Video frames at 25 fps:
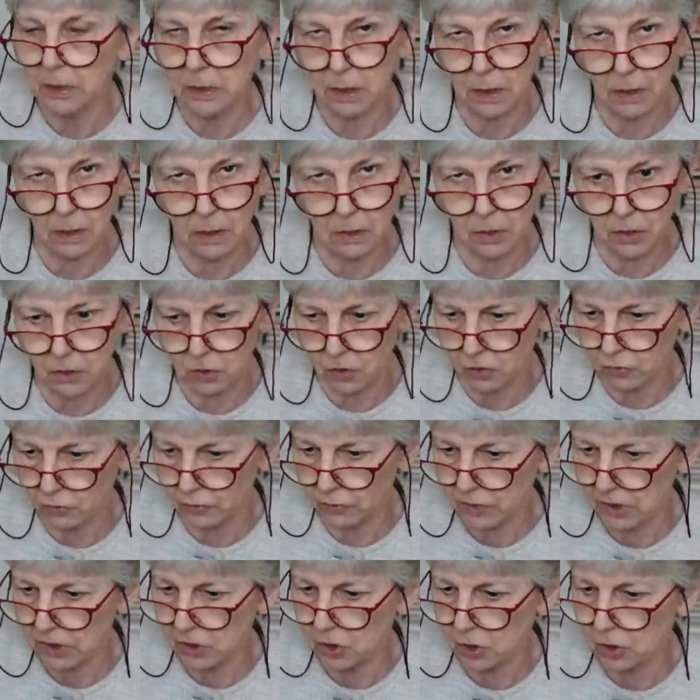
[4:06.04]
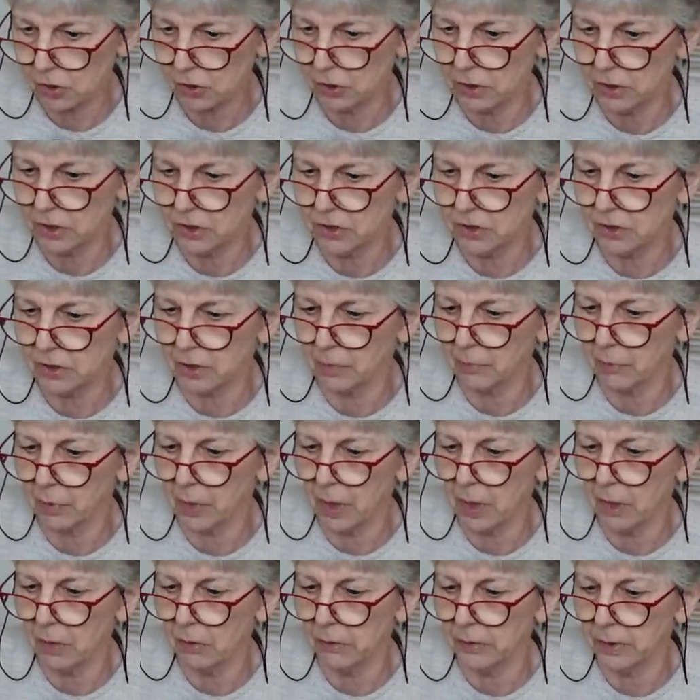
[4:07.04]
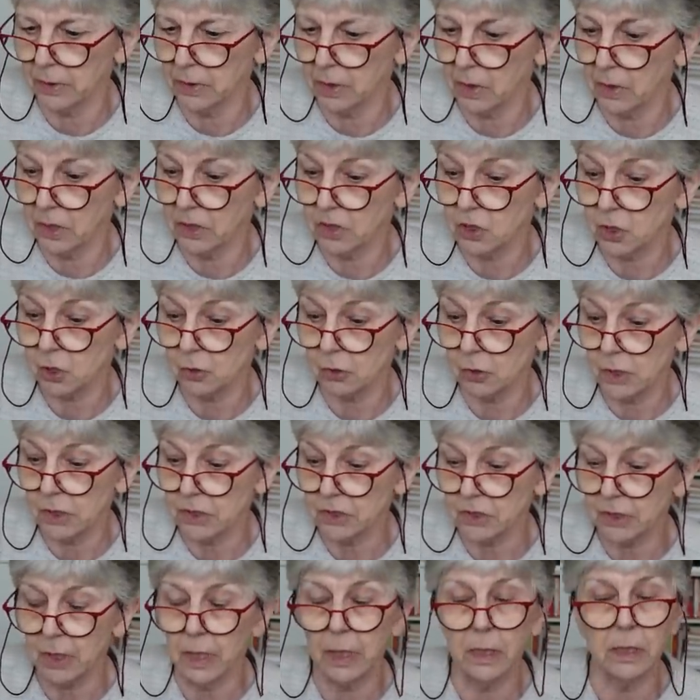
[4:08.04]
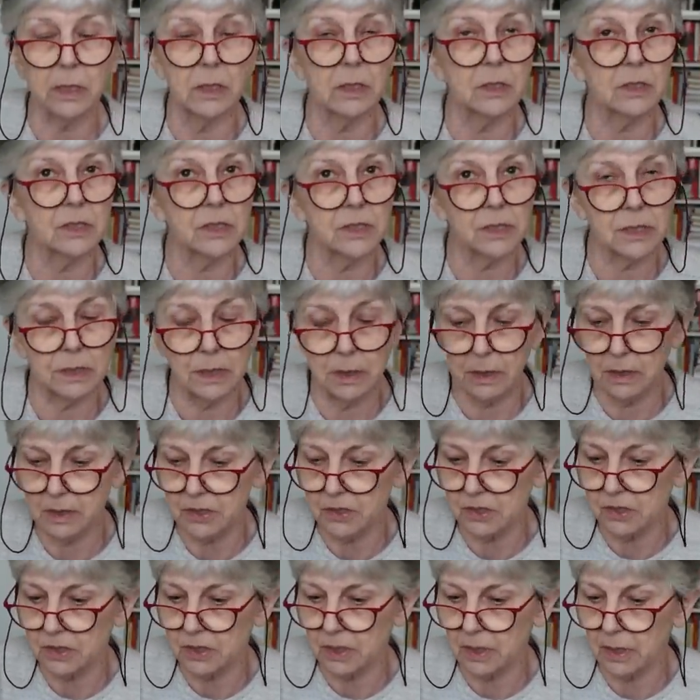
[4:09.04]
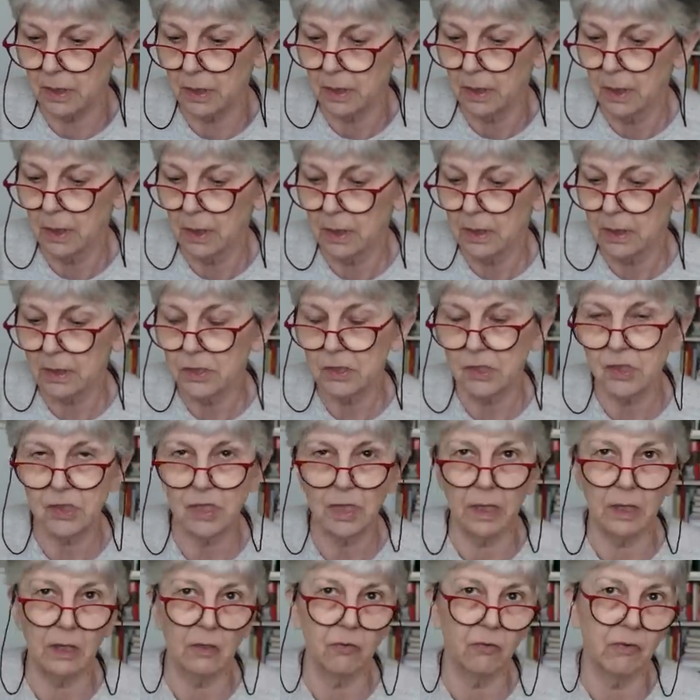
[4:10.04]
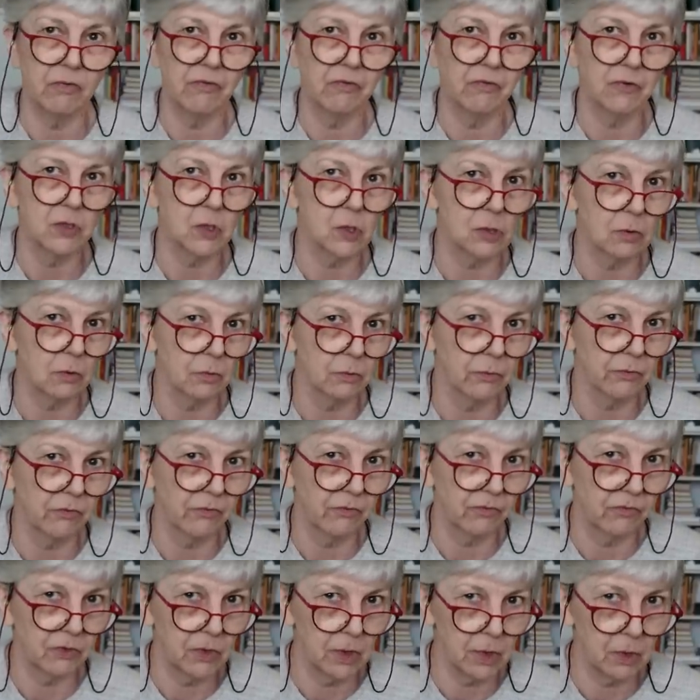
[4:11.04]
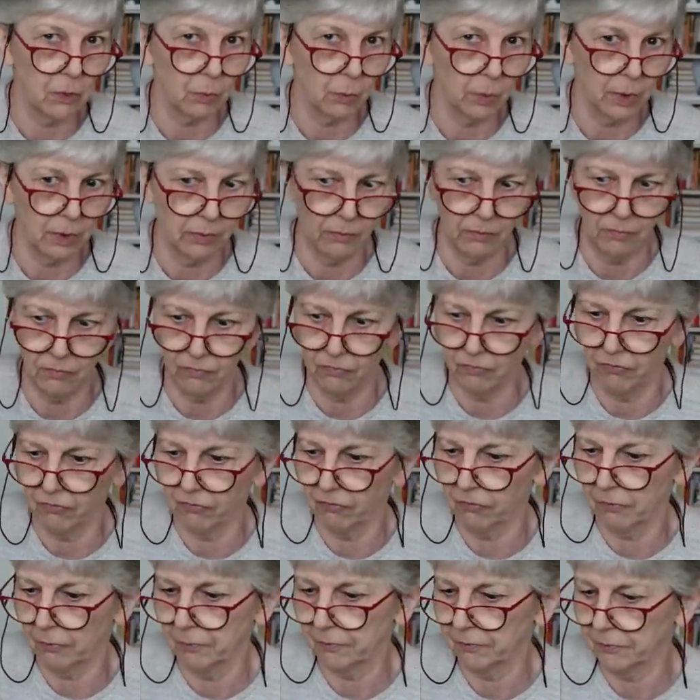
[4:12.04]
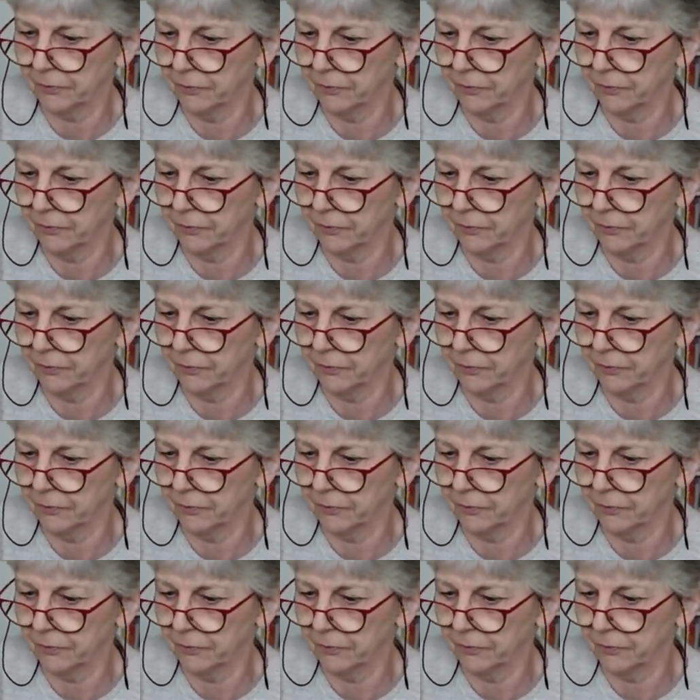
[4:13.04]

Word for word: dark creatures that prowl the night streets and a sinister sacrificial sequence.